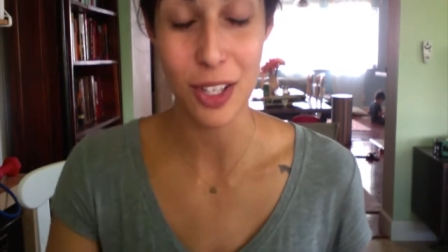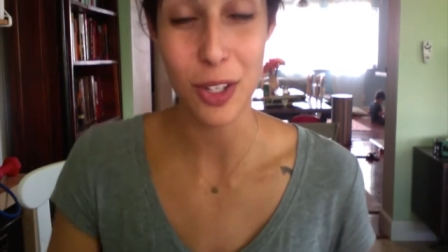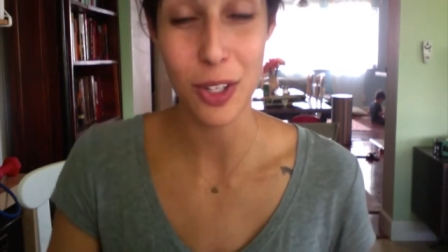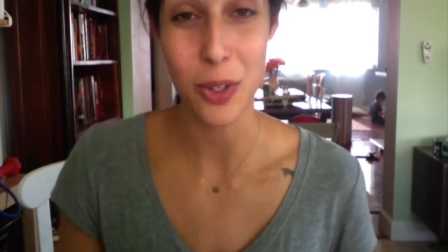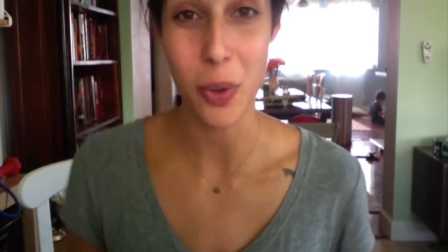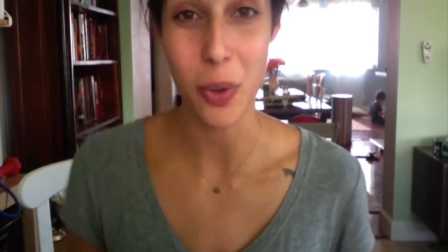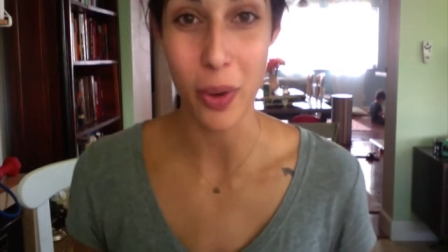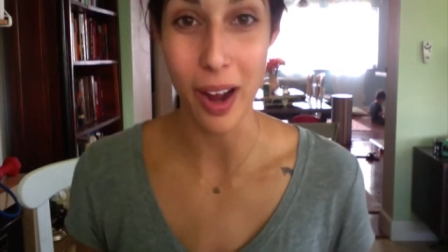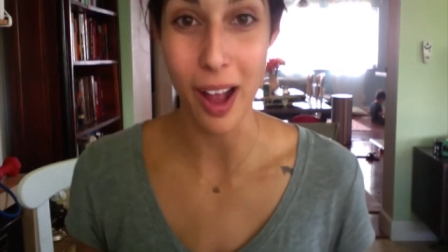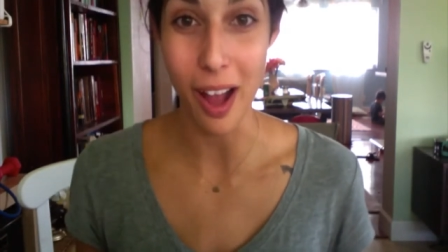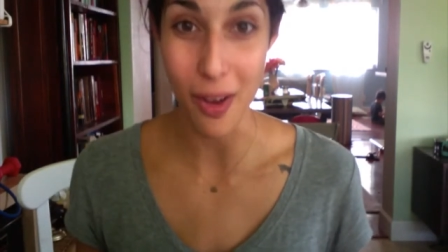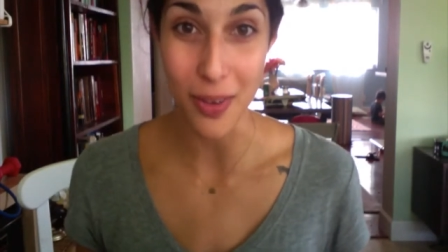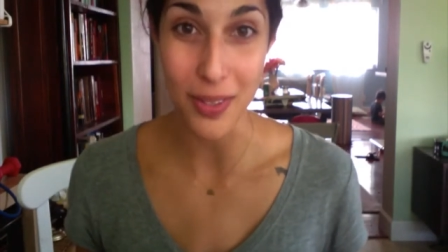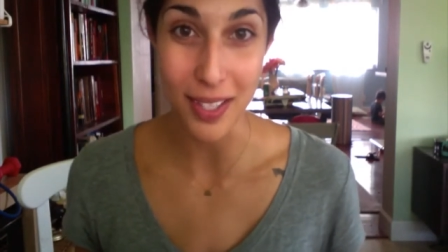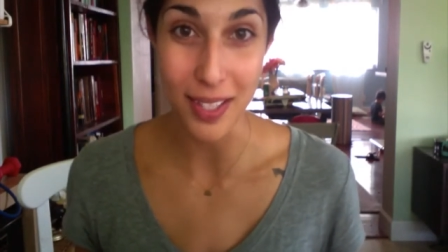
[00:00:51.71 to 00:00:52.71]
your
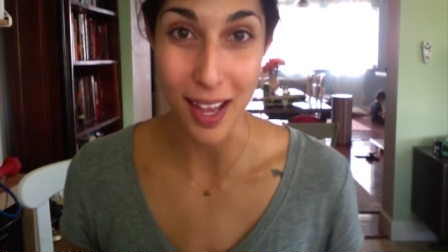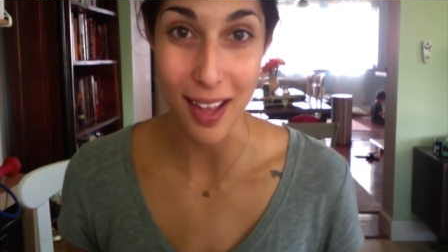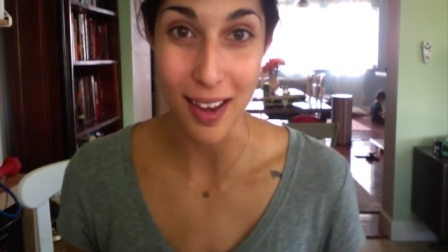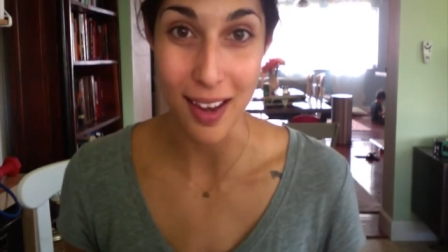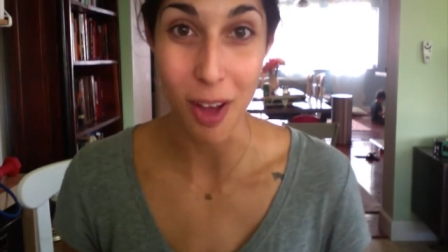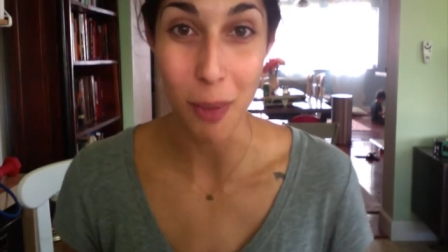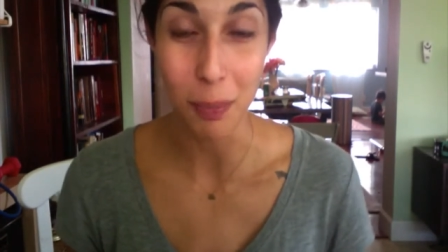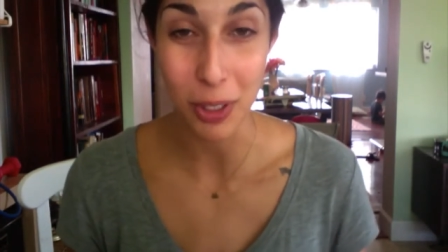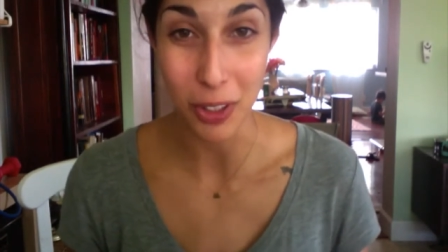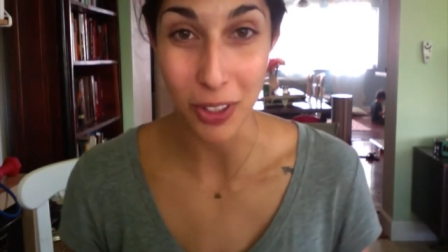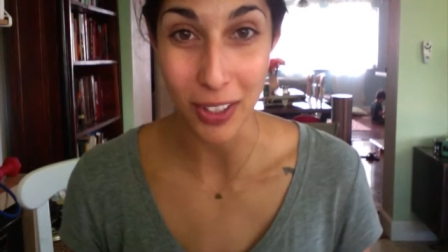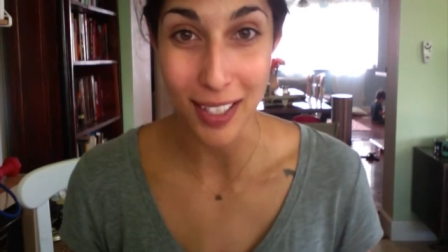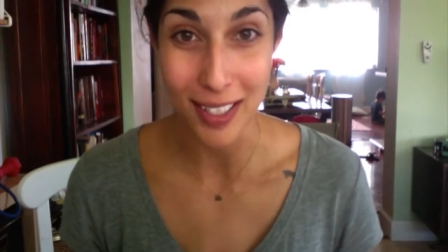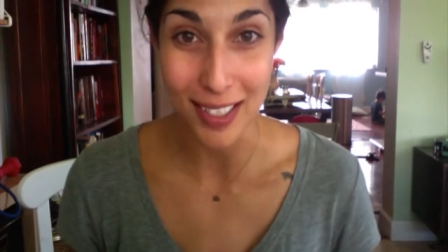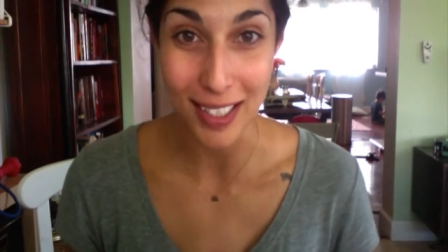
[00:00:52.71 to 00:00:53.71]
house and helping your
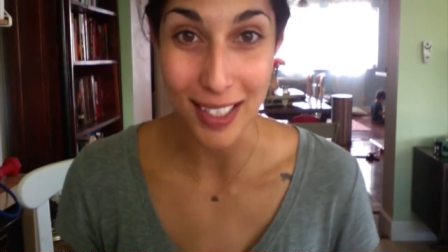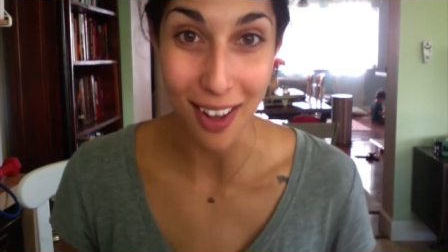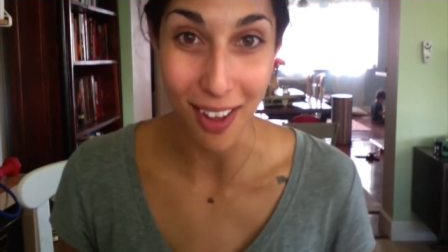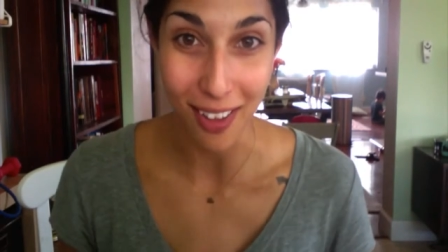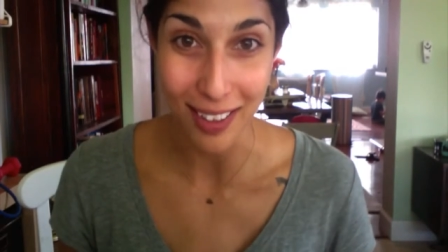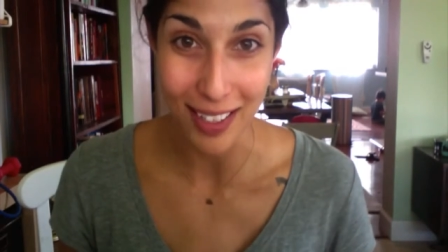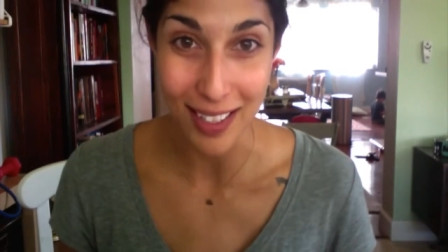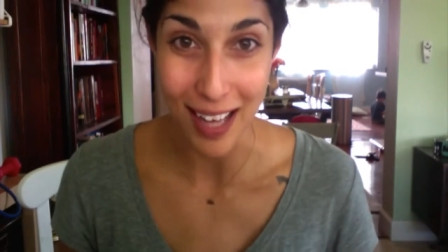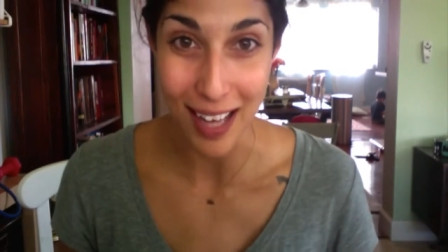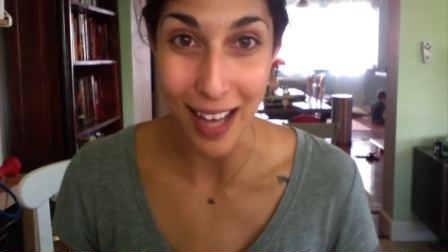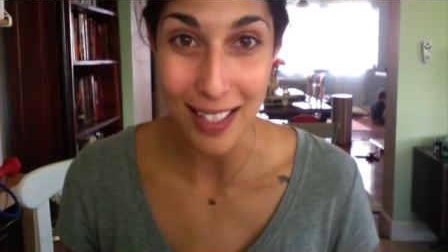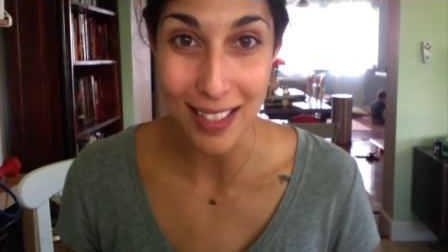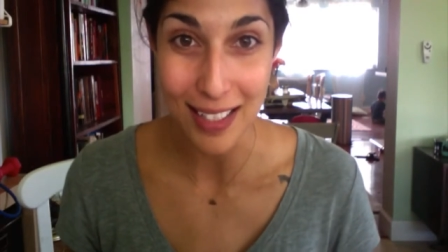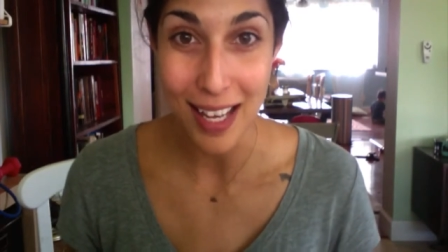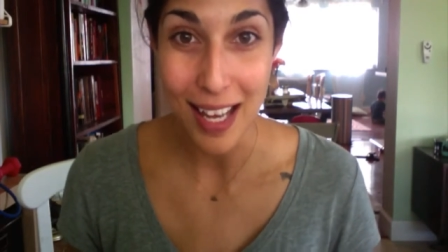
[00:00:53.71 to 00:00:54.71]
kids eat healthy
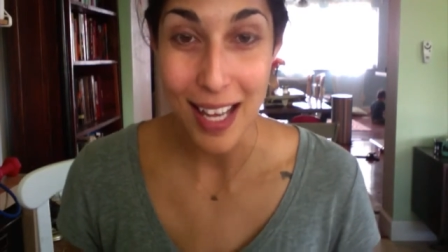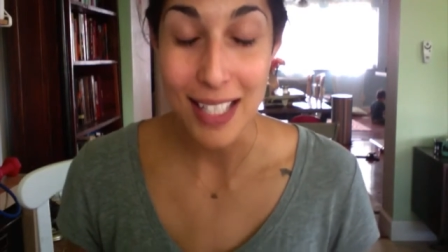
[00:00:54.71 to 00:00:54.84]
snacks.